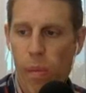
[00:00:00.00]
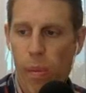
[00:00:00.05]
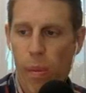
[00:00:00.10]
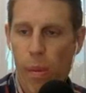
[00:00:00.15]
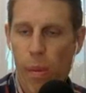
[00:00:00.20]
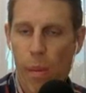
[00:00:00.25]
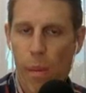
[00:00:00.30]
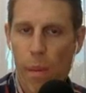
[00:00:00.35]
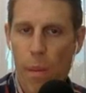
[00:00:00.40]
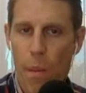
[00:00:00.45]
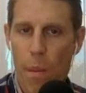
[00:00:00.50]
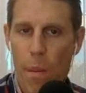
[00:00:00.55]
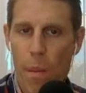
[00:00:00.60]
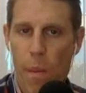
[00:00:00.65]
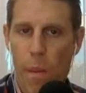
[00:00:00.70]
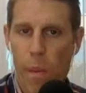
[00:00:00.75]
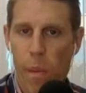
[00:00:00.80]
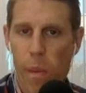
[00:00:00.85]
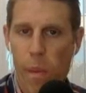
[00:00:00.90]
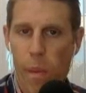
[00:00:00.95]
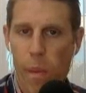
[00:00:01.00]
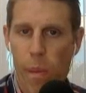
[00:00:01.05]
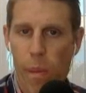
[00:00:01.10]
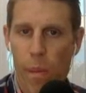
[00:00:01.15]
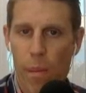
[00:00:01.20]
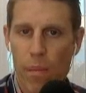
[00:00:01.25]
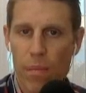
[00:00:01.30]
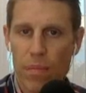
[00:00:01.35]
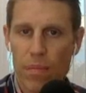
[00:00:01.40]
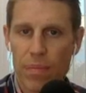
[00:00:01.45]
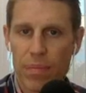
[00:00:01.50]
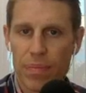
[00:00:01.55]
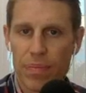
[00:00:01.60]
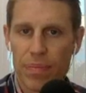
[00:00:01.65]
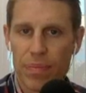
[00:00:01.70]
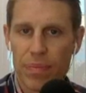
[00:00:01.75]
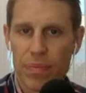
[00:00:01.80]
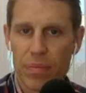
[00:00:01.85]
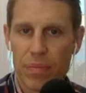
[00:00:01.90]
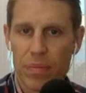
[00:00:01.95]

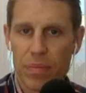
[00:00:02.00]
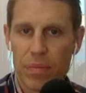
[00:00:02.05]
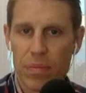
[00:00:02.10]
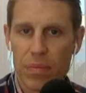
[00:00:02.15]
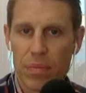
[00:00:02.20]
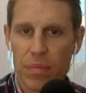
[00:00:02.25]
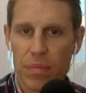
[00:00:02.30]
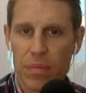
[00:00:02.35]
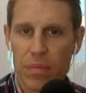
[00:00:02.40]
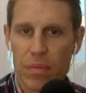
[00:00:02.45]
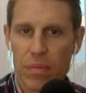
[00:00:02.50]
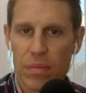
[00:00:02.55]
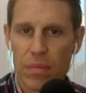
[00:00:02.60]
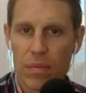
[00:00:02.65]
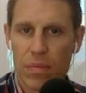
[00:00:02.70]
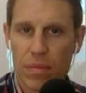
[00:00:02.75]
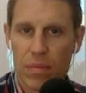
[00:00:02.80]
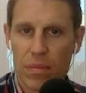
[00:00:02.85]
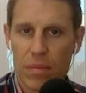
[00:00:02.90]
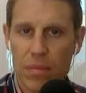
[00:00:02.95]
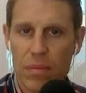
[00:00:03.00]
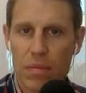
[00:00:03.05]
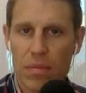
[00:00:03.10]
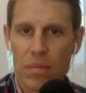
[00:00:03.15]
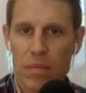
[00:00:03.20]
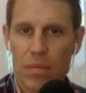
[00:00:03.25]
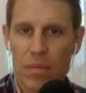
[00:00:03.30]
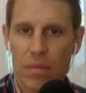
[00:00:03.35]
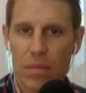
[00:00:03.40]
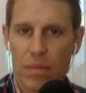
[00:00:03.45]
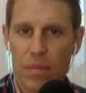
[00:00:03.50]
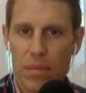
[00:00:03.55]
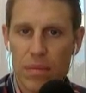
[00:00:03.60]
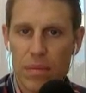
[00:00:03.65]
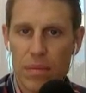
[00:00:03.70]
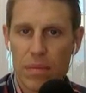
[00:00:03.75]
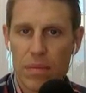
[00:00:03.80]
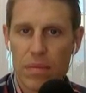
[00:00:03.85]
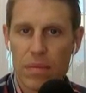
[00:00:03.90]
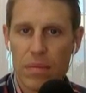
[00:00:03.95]

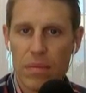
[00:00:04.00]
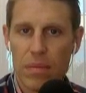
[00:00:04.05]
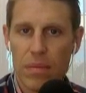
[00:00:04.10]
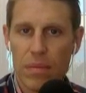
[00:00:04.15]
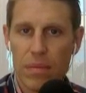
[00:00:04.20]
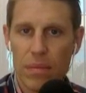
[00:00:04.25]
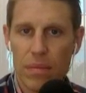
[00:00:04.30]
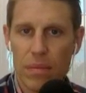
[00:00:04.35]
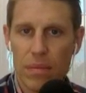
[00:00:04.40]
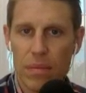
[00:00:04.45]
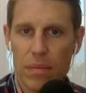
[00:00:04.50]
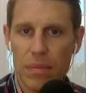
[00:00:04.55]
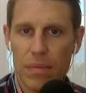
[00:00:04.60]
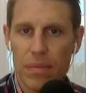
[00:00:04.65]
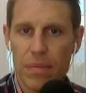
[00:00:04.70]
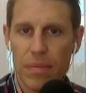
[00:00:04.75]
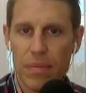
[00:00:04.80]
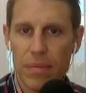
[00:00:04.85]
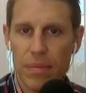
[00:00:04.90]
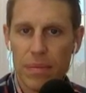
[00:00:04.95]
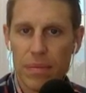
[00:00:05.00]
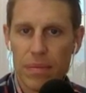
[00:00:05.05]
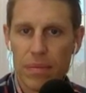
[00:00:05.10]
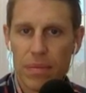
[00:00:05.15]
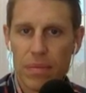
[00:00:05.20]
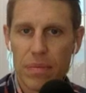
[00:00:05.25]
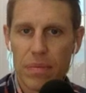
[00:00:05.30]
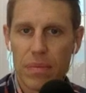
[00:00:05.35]
(not speaking)